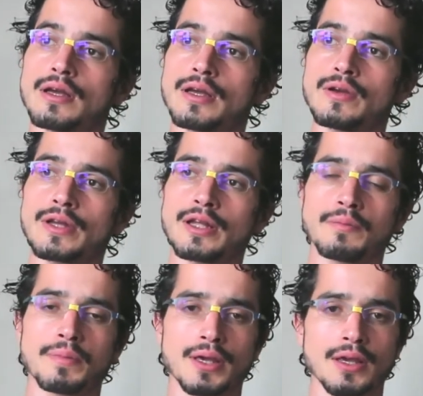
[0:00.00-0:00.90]
You
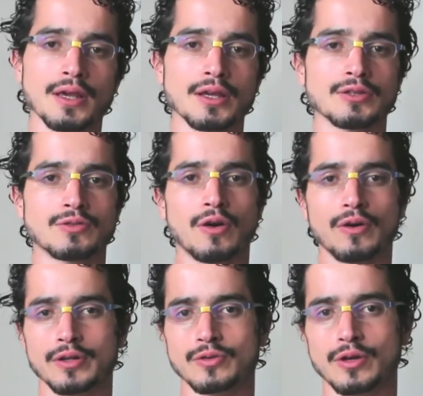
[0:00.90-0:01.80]
can be
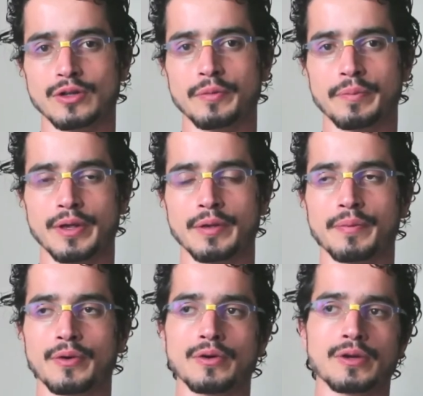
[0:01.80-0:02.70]
talking to other
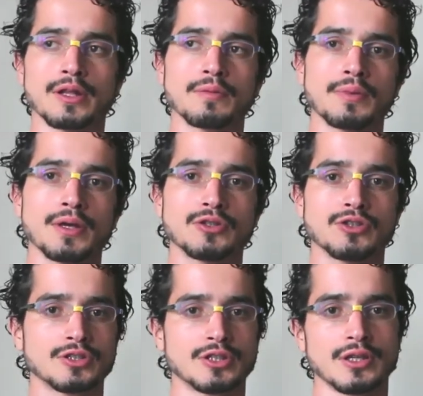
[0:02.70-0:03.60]
people, you can be
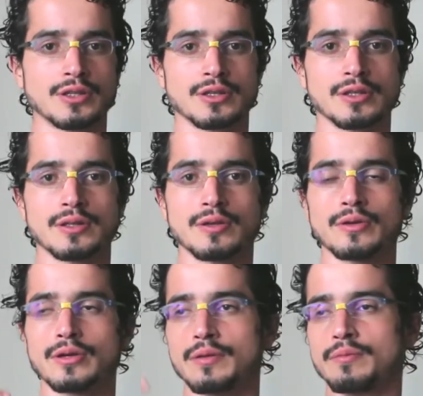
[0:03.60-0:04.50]
just eating,
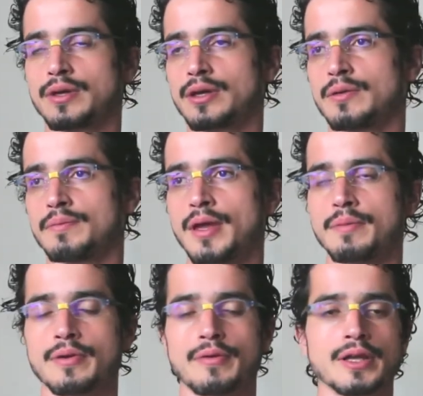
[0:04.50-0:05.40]
you can be
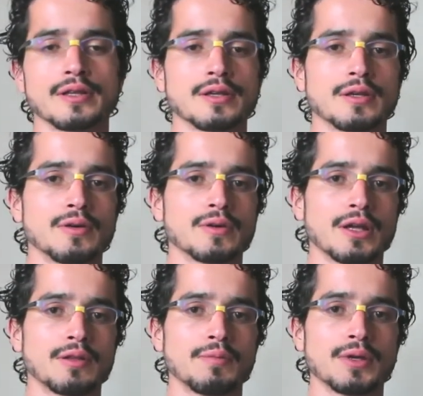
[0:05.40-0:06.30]
maybe reading, you
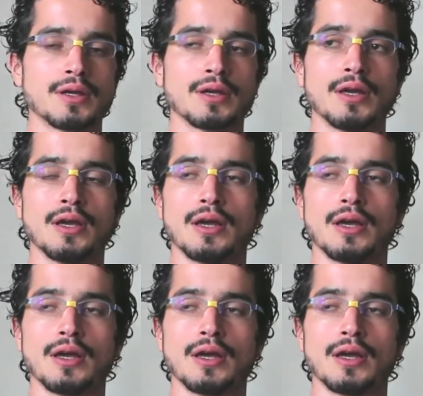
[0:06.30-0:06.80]
can be